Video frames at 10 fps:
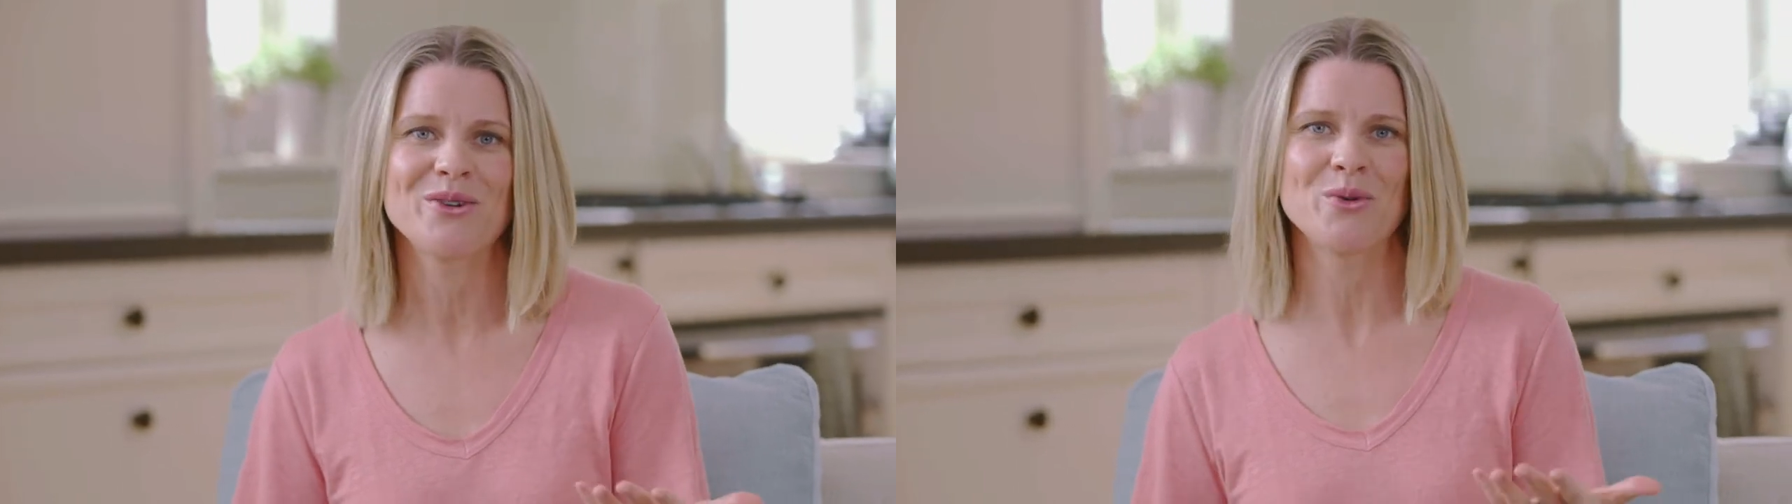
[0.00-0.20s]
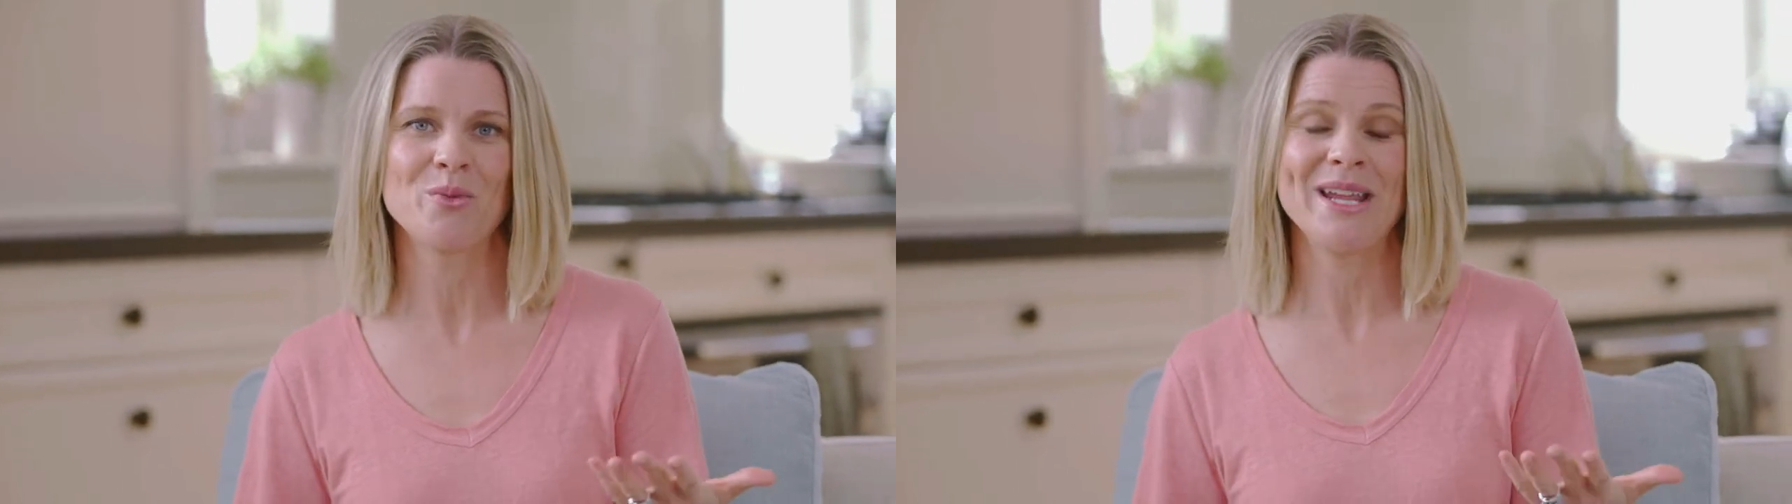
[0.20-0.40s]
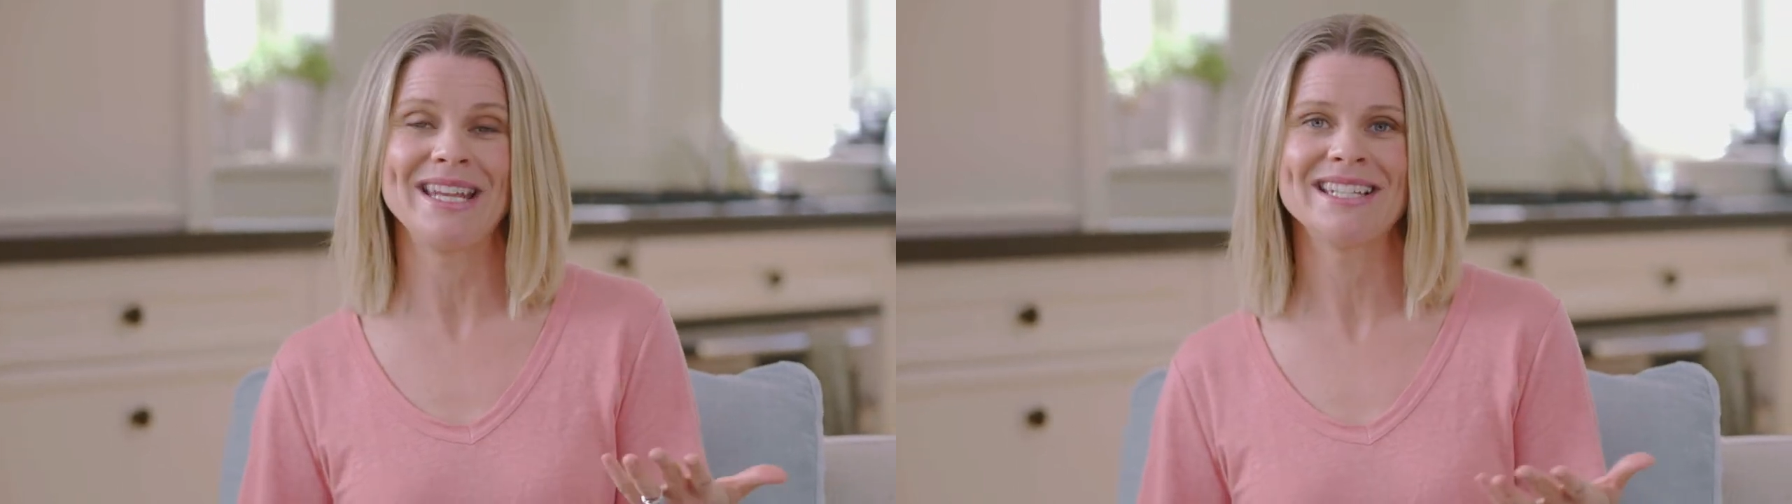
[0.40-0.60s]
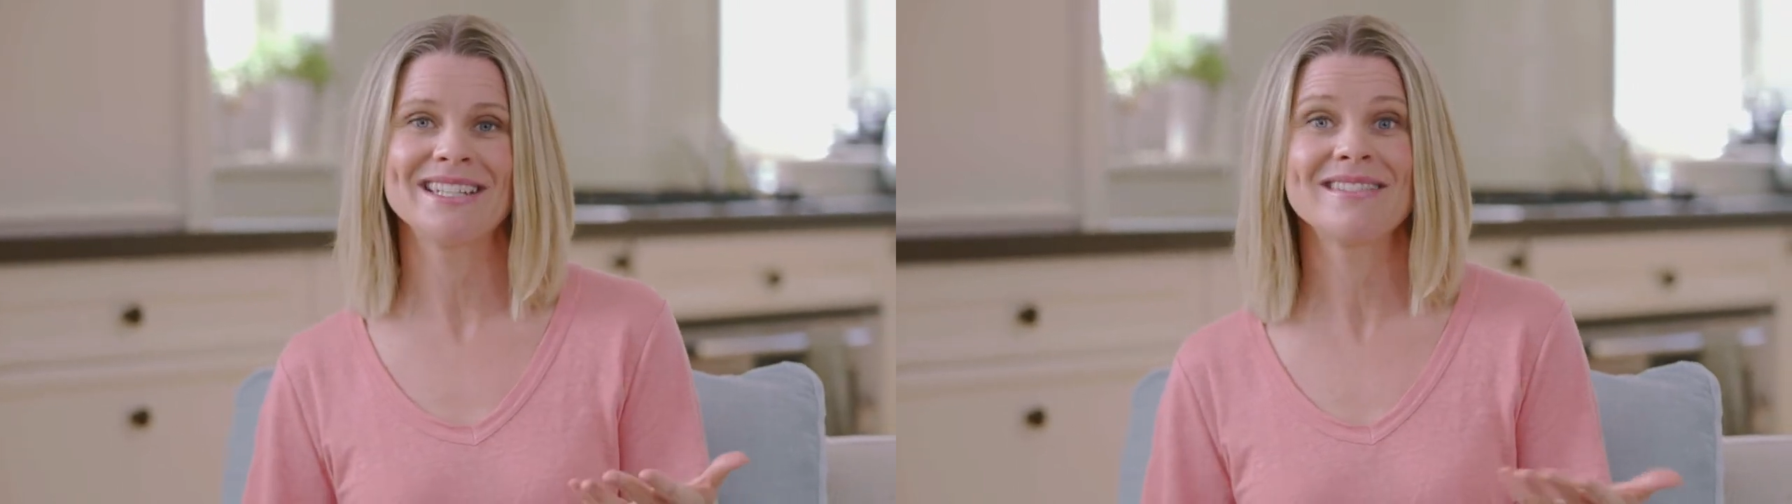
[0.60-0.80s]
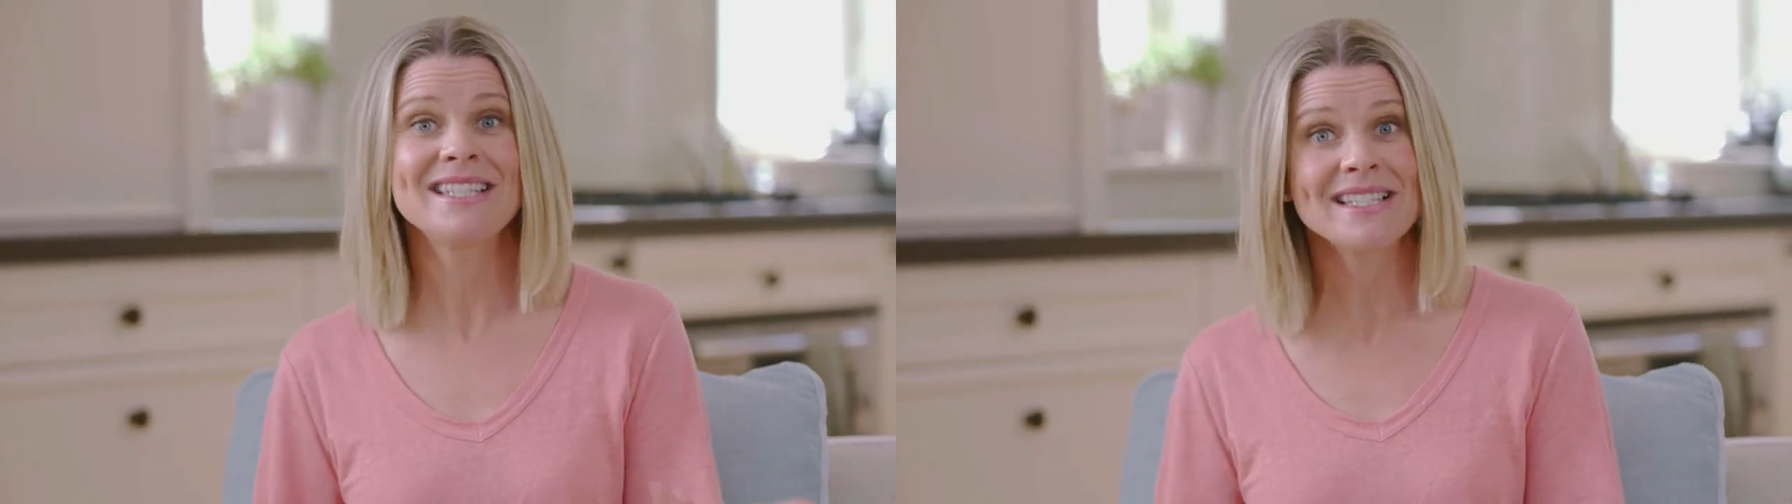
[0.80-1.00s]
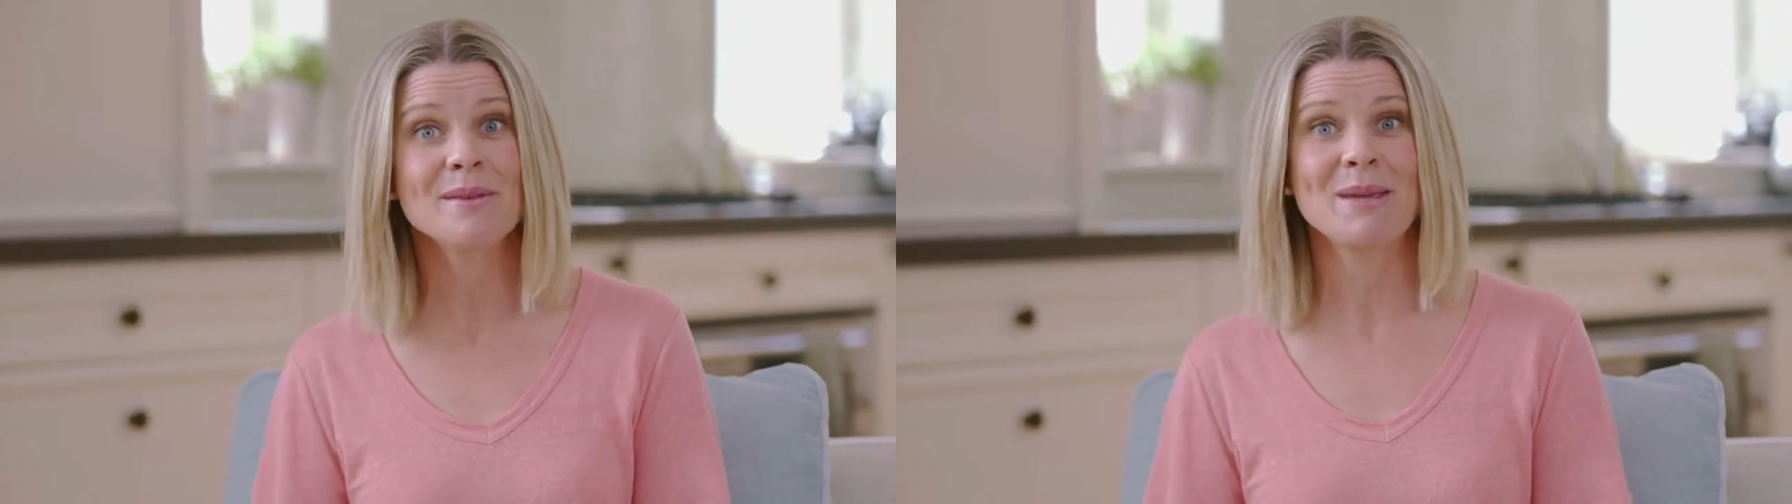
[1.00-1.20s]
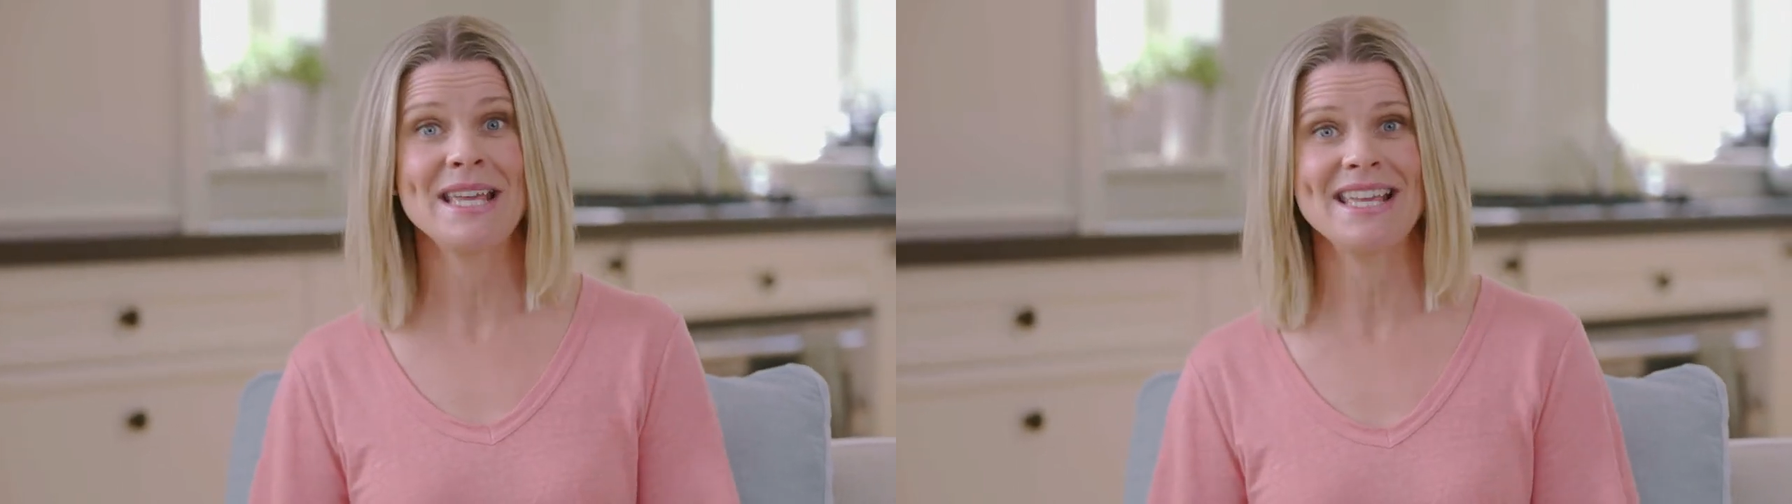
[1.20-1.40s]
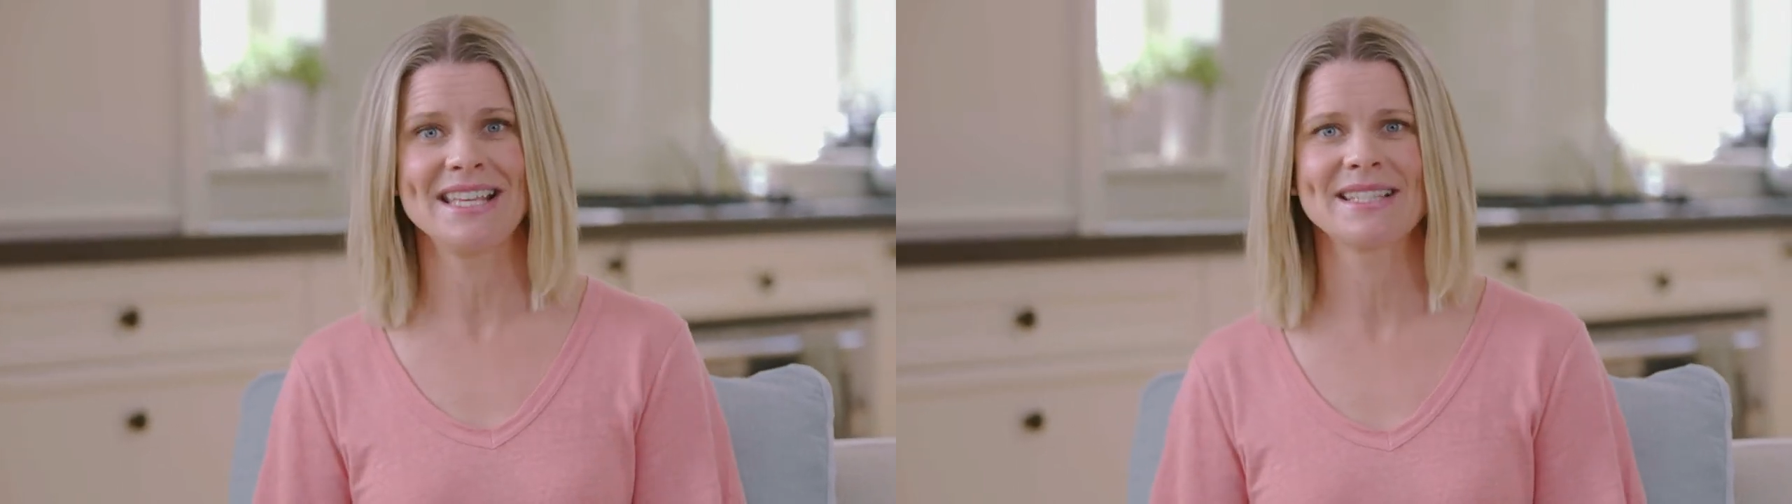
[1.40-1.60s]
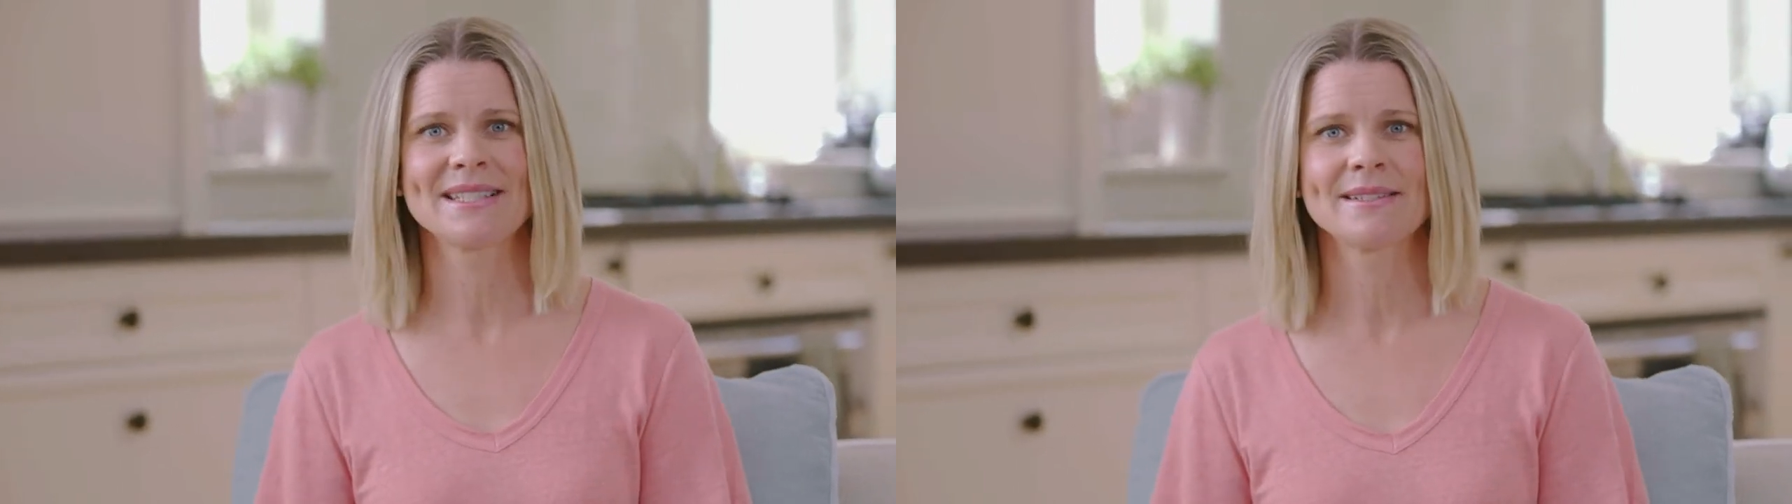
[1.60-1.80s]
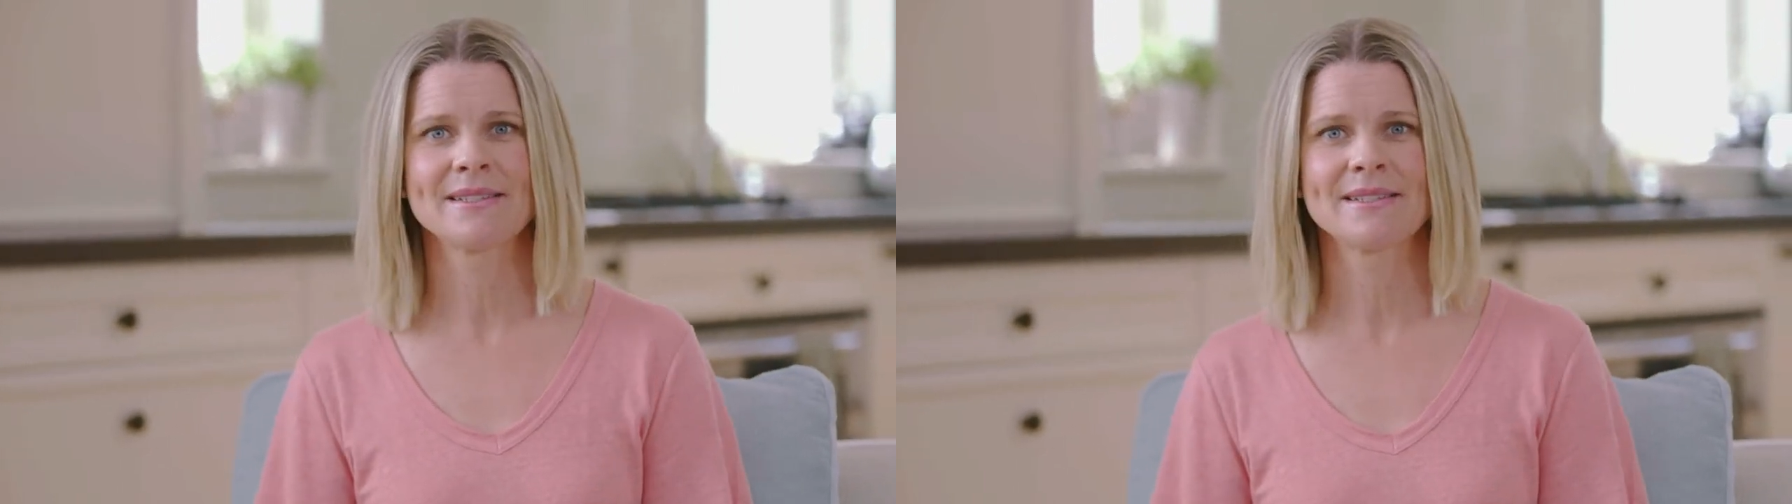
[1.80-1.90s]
or wind disappears.